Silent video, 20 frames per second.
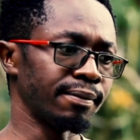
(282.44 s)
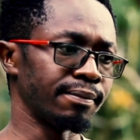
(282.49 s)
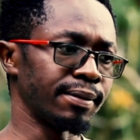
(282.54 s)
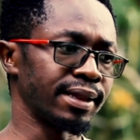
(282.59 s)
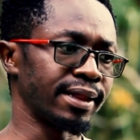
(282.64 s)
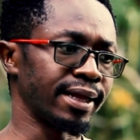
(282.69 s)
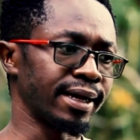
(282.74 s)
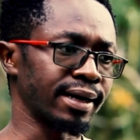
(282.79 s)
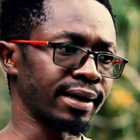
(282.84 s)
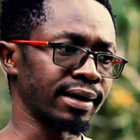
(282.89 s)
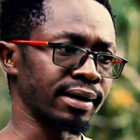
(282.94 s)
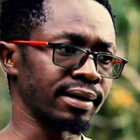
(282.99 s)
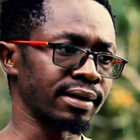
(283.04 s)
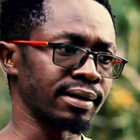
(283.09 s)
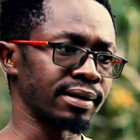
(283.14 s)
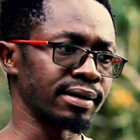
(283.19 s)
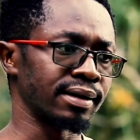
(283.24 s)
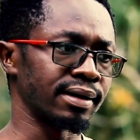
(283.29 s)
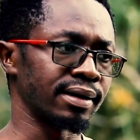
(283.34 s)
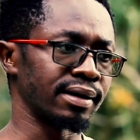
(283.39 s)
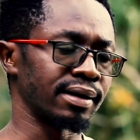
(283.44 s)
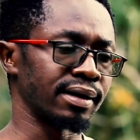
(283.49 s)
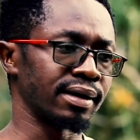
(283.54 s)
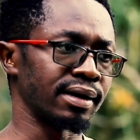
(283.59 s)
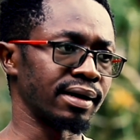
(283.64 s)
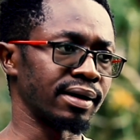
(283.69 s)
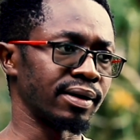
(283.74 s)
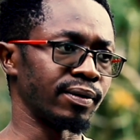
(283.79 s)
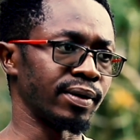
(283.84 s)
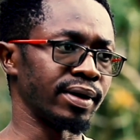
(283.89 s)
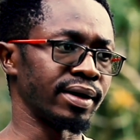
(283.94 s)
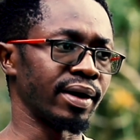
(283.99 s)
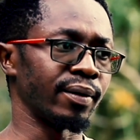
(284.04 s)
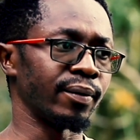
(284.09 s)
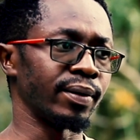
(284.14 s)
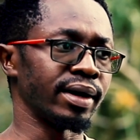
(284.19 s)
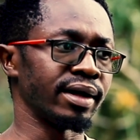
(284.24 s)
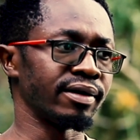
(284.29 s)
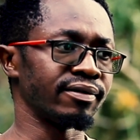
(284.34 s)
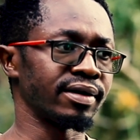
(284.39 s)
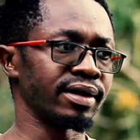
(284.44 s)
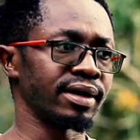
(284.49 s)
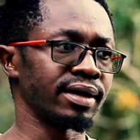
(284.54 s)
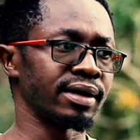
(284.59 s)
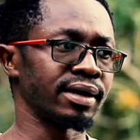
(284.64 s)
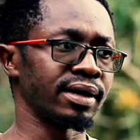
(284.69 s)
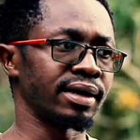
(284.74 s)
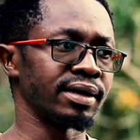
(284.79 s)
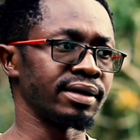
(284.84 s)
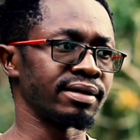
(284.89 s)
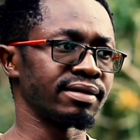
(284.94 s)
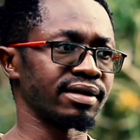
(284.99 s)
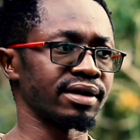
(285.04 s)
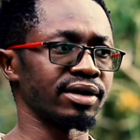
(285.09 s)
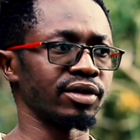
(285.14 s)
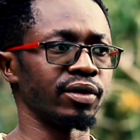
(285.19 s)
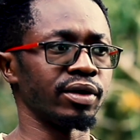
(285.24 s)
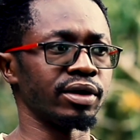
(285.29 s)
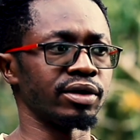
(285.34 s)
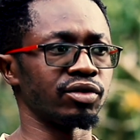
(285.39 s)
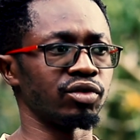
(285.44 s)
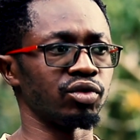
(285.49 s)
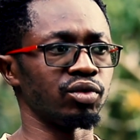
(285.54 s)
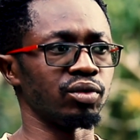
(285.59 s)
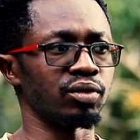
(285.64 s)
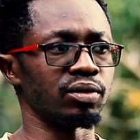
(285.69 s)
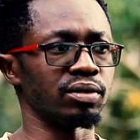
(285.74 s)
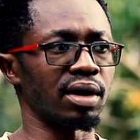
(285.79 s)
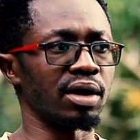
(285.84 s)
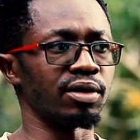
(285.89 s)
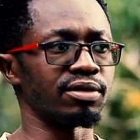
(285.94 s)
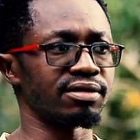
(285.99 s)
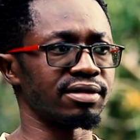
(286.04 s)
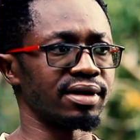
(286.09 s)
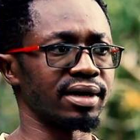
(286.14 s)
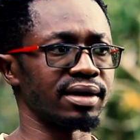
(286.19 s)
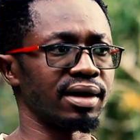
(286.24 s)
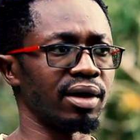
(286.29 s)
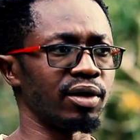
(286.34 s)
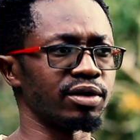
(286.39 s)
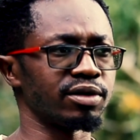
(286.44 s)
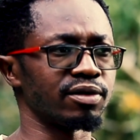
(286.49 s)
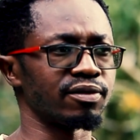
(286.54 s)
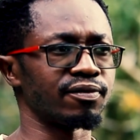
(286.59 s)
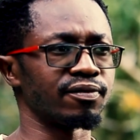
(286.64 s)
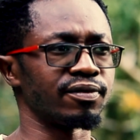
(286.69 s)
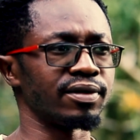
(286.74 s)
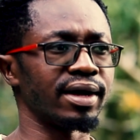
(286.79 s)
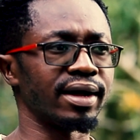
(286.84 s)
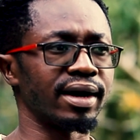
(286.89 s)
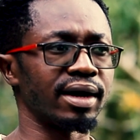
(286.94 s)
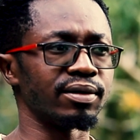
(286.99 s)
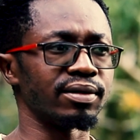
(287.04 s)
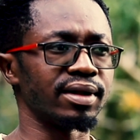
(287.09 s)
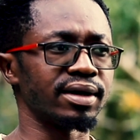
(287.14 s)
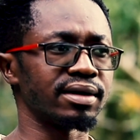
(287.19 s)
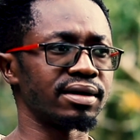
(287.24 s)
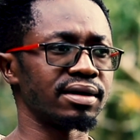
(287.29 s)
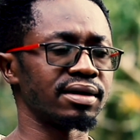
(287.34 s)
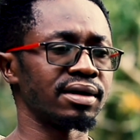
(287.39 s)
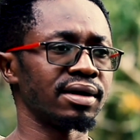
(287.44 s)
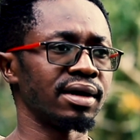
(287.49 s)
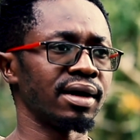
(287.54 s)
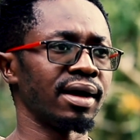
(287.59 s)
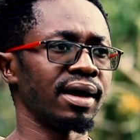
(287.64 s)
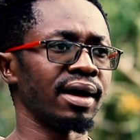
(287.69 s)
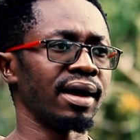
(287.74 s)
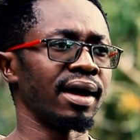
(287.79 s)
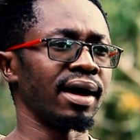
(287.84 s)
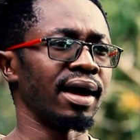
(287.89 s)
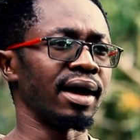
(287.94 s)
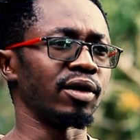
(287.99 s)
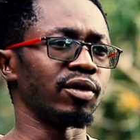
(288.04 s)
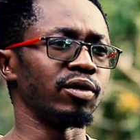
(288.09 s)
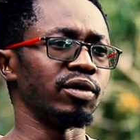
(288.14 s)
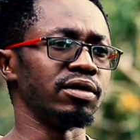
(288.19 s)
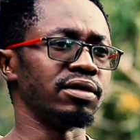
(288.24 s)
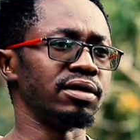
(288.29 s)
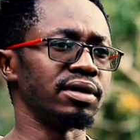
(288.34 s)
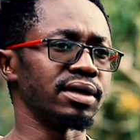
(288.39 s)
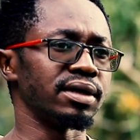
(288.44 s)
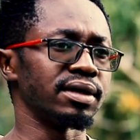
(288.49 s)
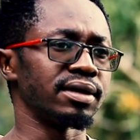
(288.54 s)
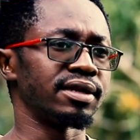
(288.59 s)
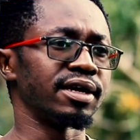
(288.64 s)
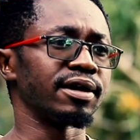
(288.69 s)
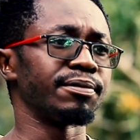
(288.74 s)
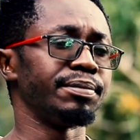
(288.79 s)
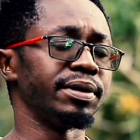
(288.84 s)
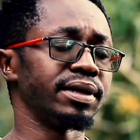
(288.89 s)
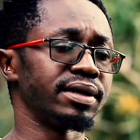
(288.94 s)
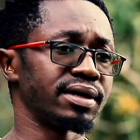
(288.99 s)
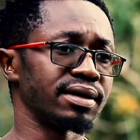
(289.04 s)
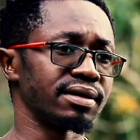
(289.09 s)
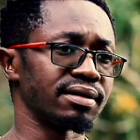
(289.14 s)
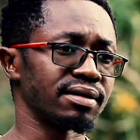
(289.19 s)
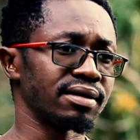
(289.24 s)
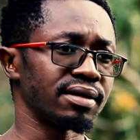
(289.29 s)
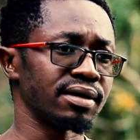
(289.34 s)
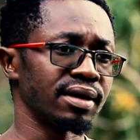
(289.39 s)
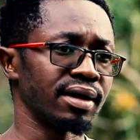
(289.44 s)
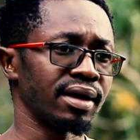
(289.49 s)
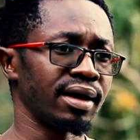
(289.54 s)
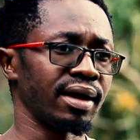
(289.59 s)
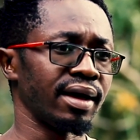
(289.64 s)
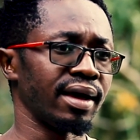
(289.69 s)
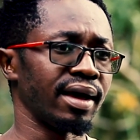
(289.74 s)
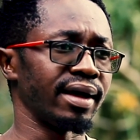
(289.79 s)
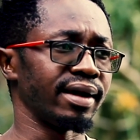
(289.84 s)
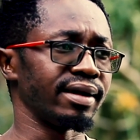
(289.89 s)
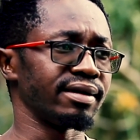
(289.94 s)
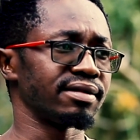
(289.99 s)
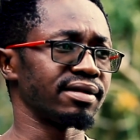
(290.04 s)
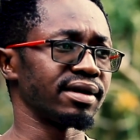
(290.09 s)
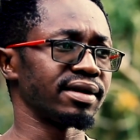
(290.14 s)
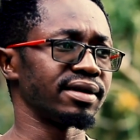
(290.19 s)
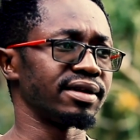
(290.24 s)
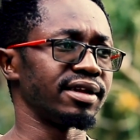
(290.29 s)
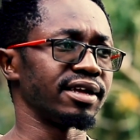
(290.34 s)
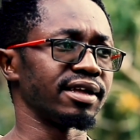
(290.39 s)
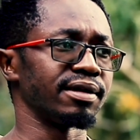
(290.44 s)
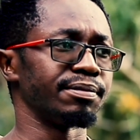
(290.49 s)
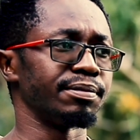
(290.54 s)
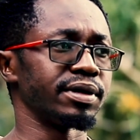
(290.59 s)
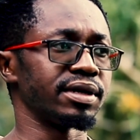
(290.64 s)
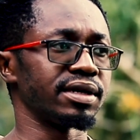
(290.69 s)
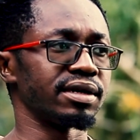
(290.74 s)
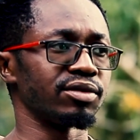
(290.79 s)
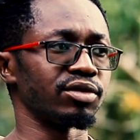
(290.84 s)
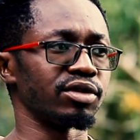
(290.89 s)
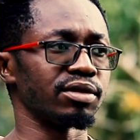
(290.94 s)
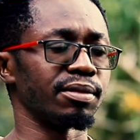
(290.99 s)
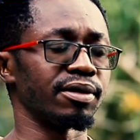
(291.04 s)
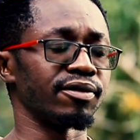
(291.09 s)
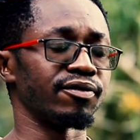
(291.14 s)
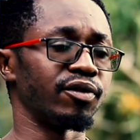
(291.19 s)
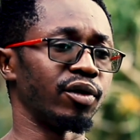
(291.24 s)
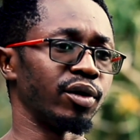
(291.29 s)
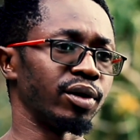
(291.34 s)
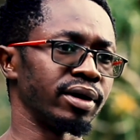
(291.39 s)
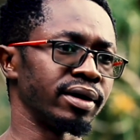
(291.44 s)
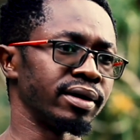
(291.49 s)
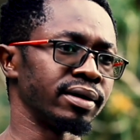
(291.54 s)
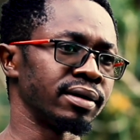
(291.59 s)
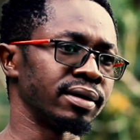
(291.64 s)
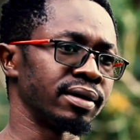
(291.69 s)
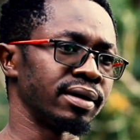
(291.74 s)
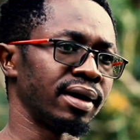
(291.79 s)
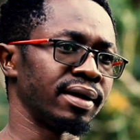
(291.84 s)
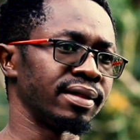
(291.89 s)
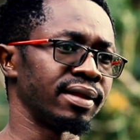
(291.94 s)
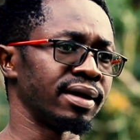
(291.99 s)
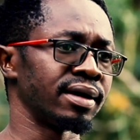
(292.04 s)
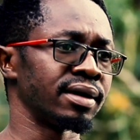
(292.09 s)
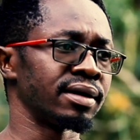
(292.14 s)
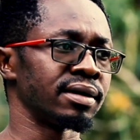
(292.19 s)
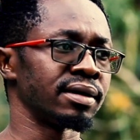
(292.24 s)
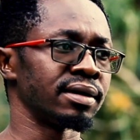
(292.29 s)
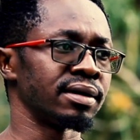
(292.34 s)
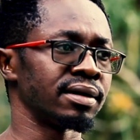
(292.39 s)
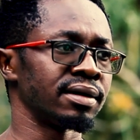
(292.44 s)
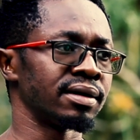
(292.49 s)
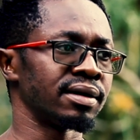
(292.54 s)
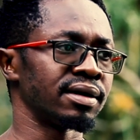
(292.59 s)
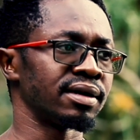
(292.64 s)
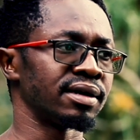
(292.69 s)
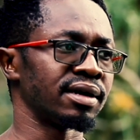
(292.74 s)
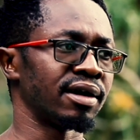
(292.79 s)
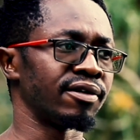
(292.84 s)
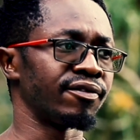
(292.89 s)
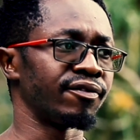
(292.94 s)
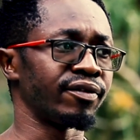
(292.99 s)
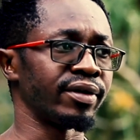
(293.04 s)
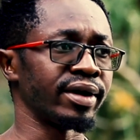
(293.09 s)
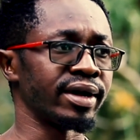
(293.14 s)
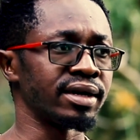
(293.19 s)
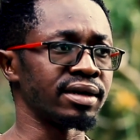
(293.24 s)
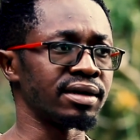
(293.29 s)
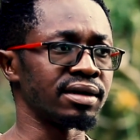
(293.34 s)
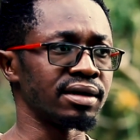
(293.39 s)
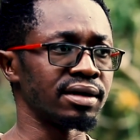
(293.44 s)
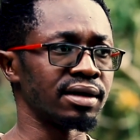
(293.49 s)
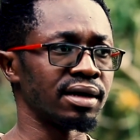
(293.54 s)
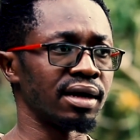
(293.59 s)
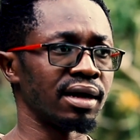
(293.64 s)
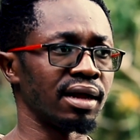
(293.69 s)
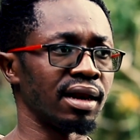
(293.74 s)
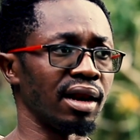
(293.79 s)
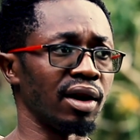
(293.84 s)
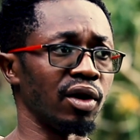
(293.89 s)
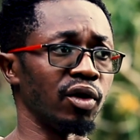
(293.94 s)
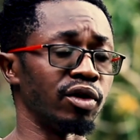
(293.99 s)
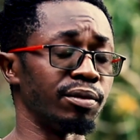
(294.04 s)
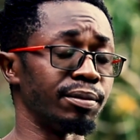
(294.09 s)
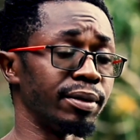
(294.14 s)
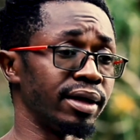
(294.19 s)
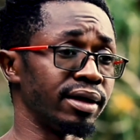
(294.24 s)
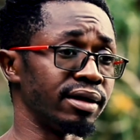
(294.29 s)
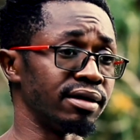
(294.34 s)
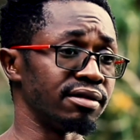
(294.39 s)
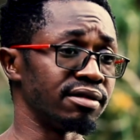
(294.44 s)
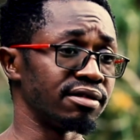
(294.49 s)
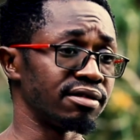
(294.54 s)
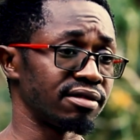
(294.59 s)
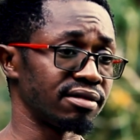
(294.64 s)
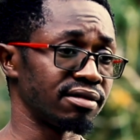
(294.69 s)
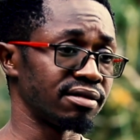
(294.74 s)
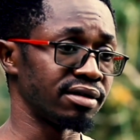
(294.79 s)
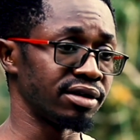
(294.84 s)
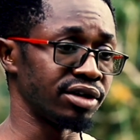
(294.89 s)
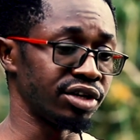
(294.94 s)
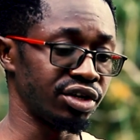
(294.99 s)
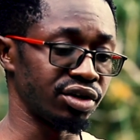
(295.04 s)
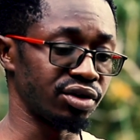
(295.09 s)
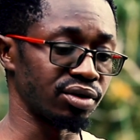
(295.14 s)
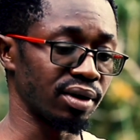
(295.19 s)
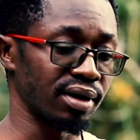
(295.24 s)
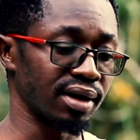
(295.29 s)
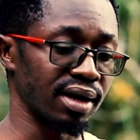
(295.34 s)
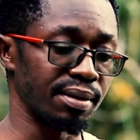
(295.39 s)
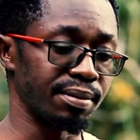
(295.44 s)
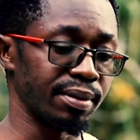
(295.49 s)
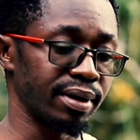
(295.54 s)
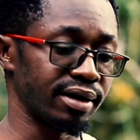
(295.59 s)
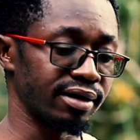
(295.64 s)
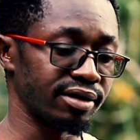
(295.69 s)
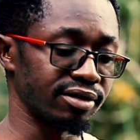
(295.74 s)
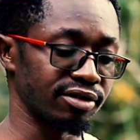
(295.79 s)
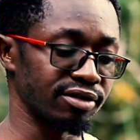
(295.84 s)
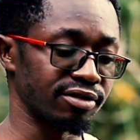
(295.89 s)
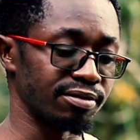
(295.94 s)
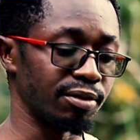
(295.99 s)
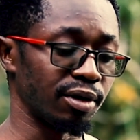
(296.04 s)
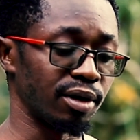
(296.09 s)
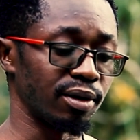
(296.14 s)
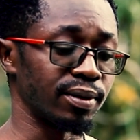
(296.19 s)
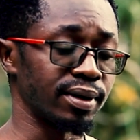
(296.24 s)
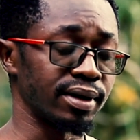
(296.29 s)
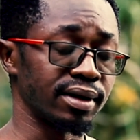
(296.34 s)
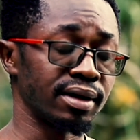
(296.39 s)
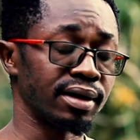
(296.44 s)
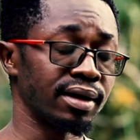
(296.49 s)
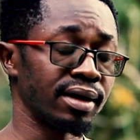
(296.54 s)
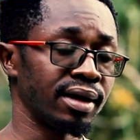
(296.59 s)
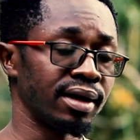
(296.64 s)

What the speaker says: But then whenever I started going to outside, I also figured out that I could take pictures, and I started taking pictures with my phone. And then a friend loaned me his digital camera. It was a small one,